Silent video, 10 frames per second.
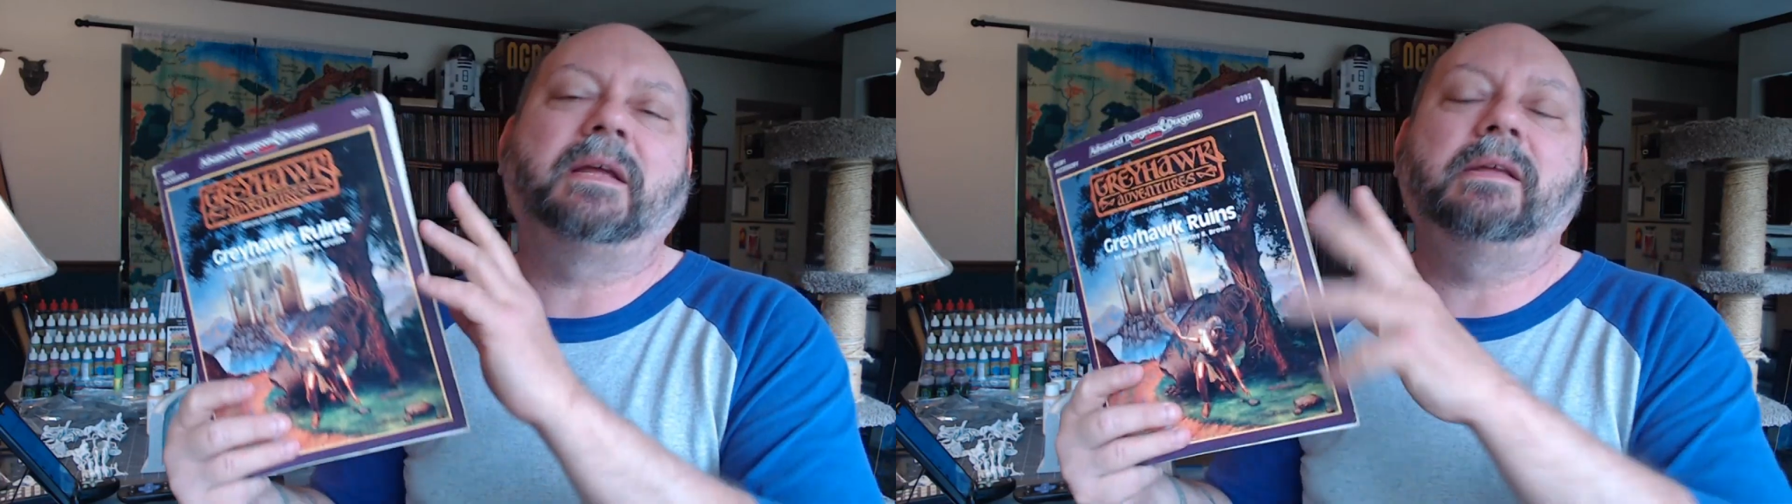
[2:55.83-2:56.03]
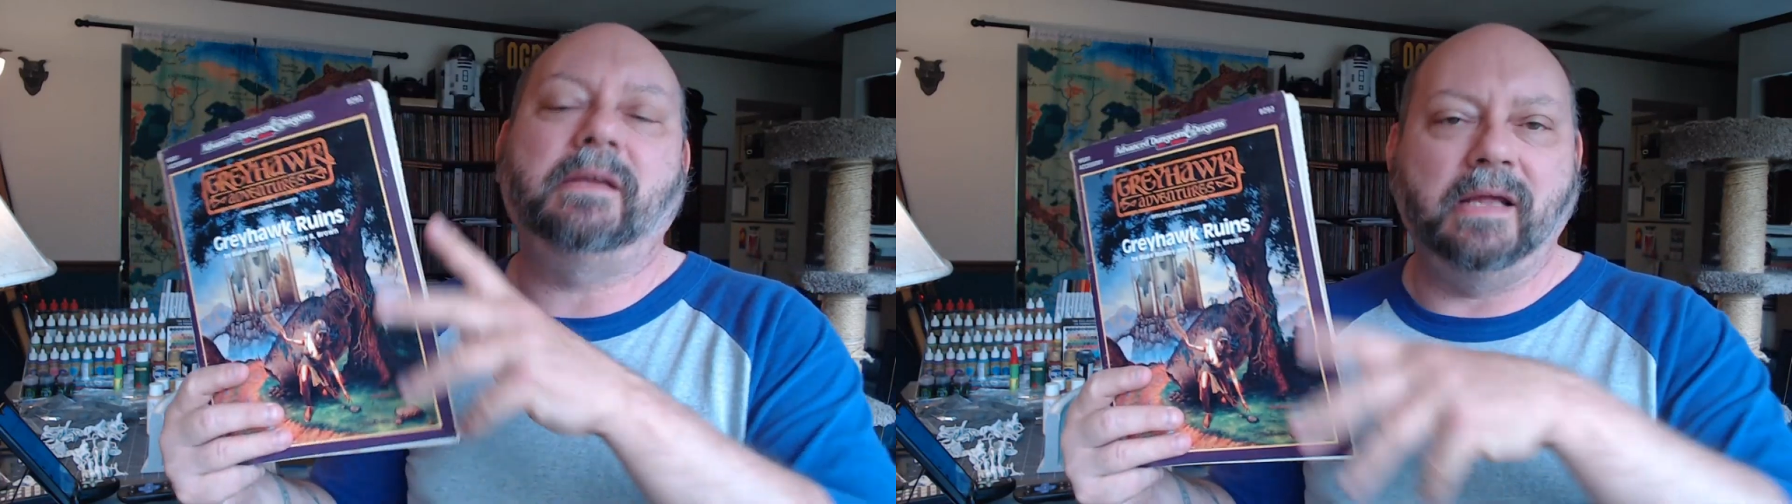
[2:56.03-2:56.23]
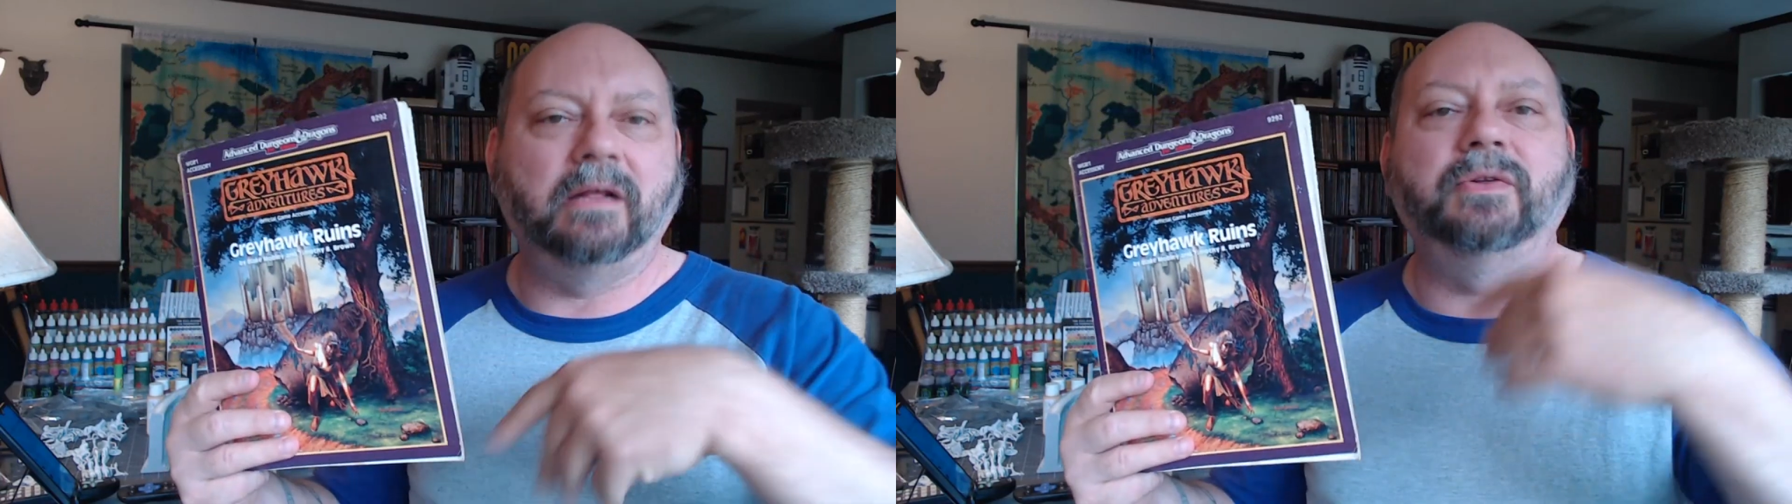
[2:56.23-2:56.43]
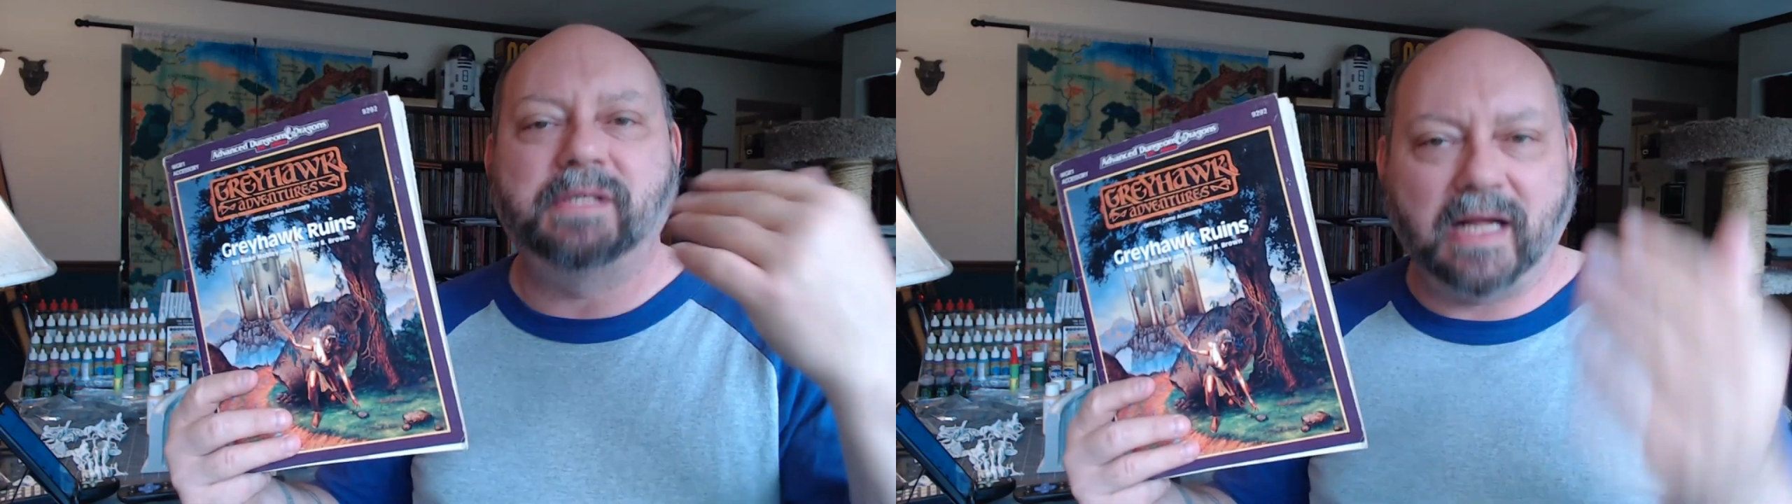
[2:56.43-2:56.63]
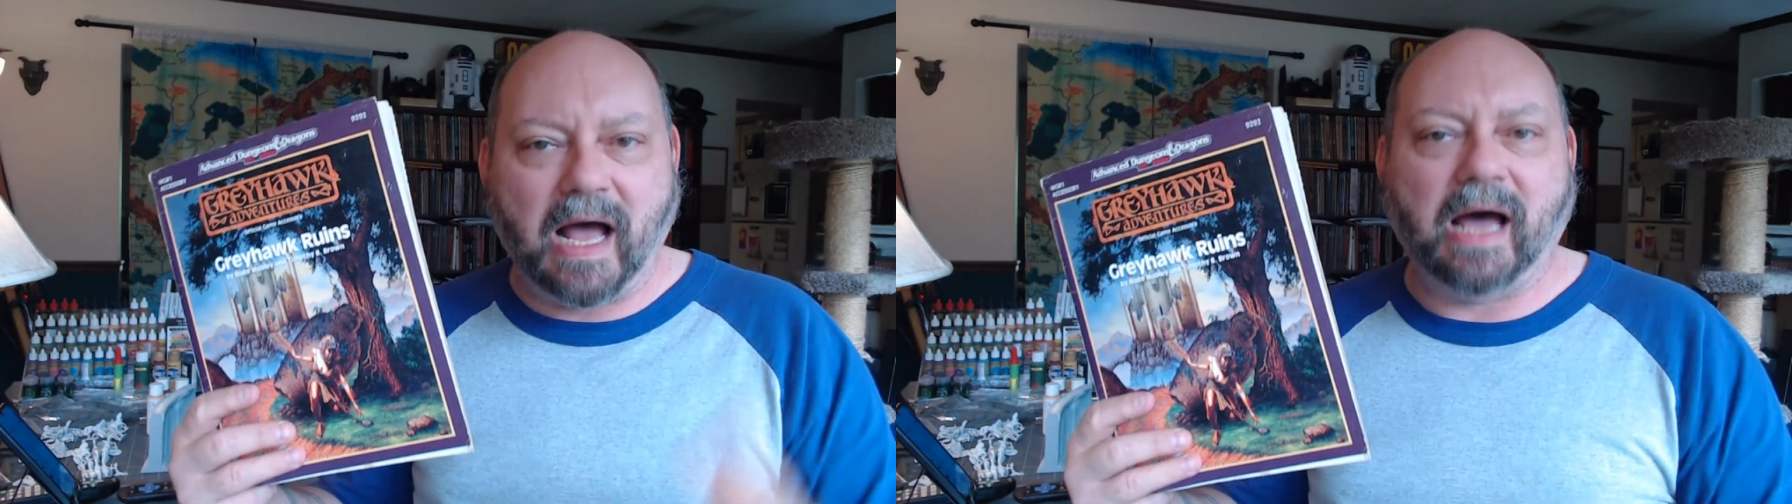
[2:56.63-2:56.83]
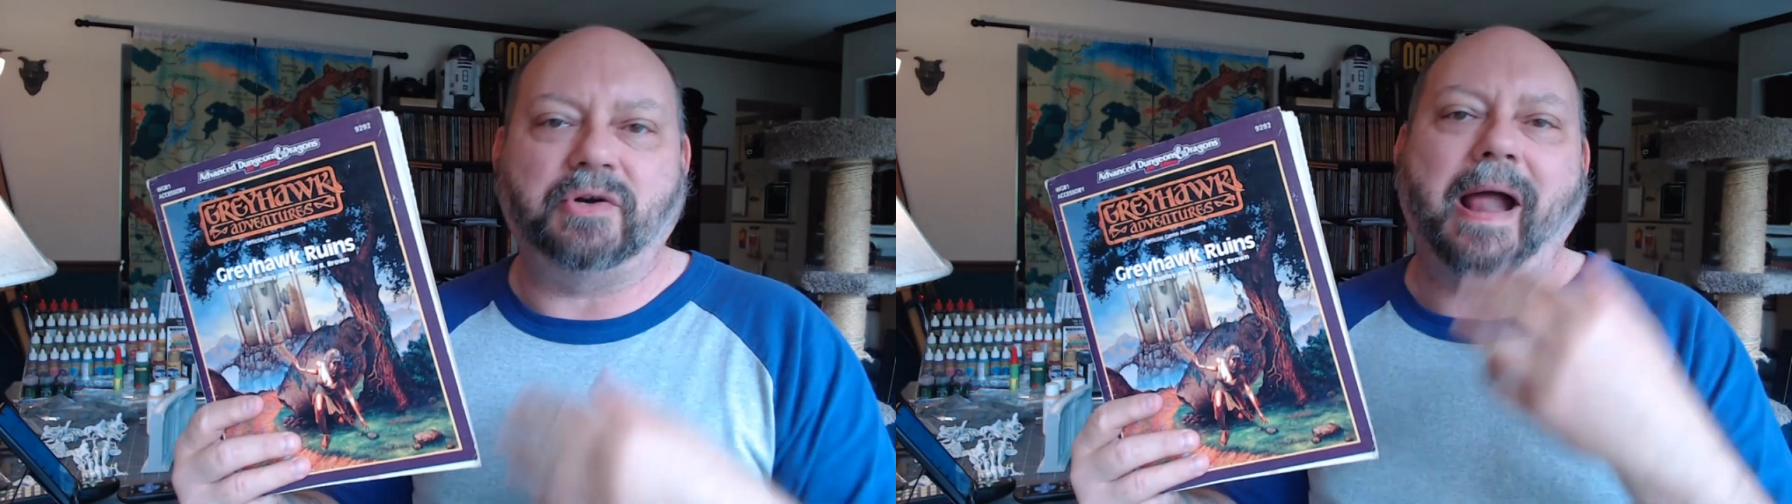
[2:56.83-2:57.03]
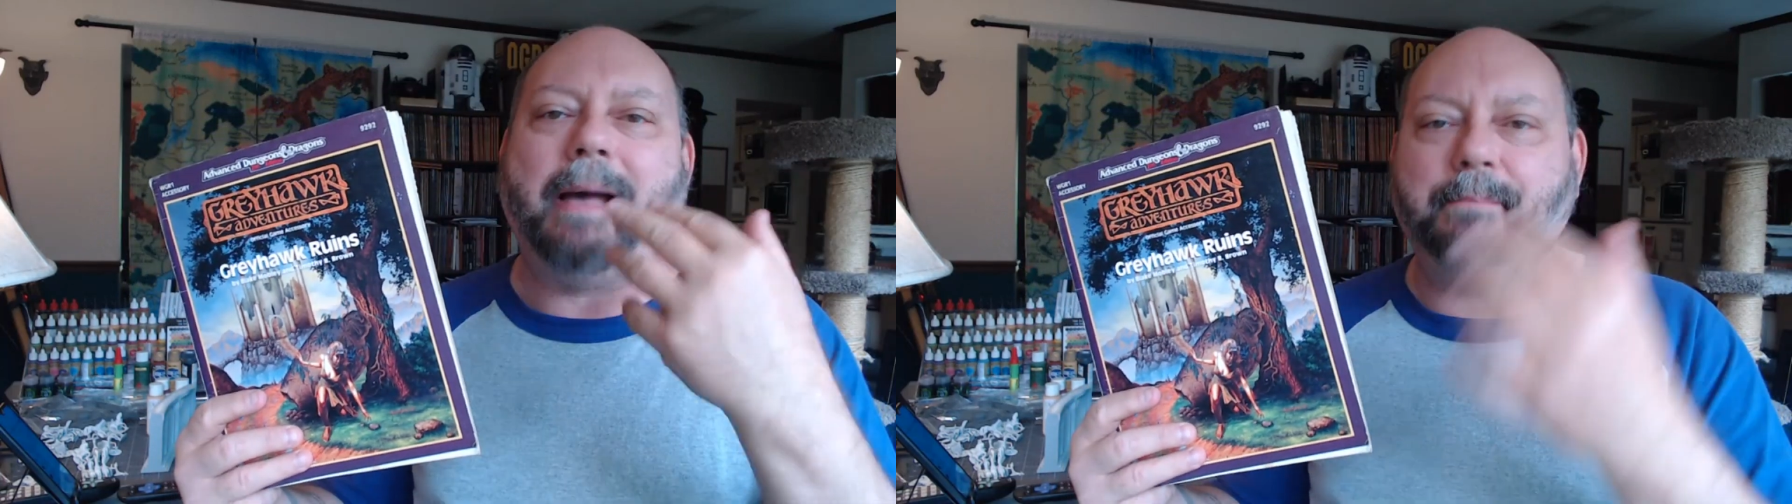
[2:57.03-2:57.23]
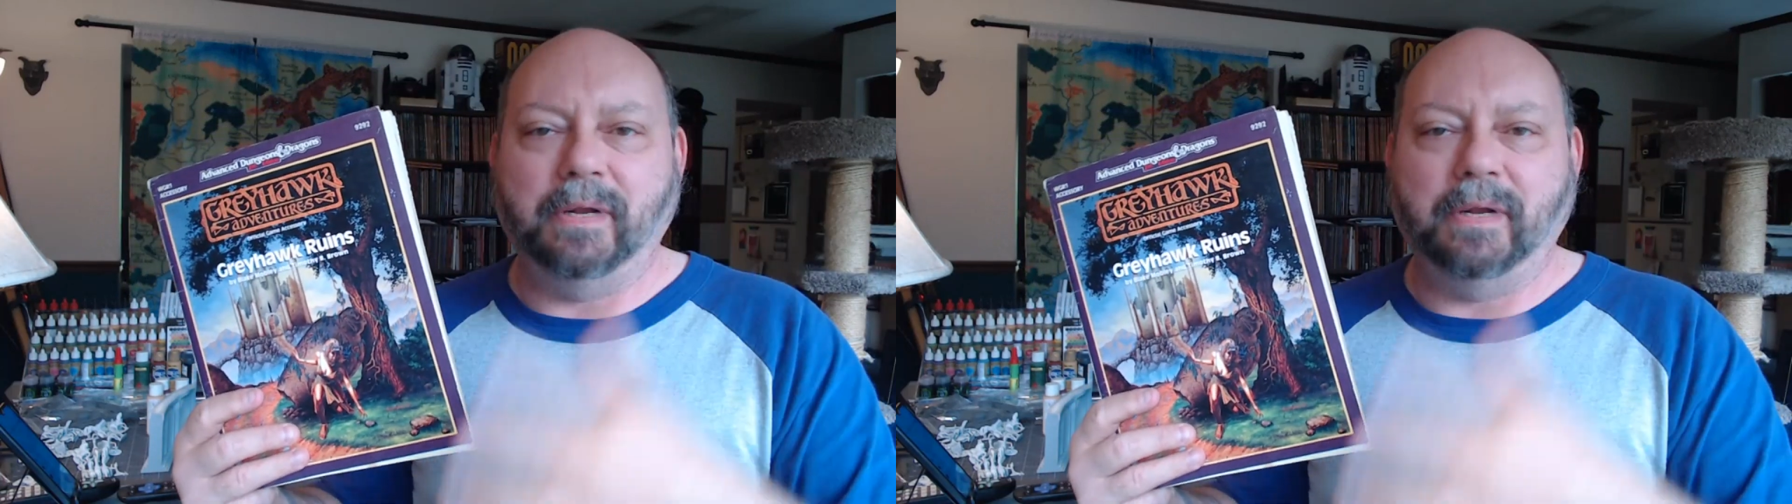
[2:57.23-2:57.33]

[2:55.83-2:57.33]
It includes the God Trap